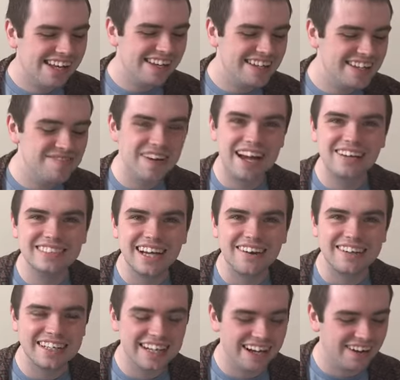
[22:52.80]
you might have
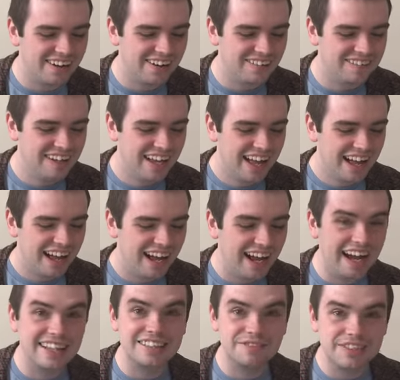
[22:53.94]
shouted it at home.
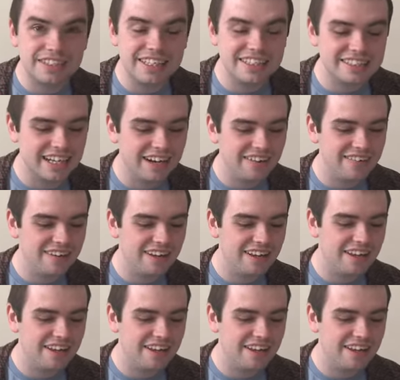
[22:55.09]
And if you did shout,